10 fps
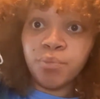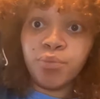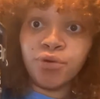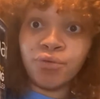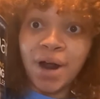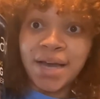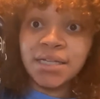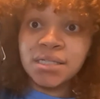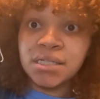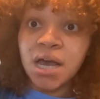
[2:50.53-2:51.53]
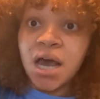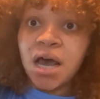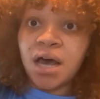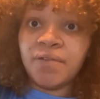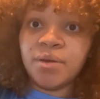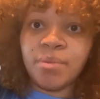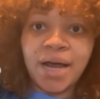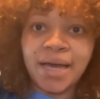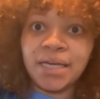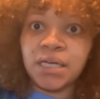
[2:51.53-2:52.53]
price of it, but
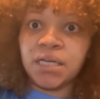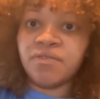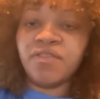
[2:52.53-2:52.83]
I can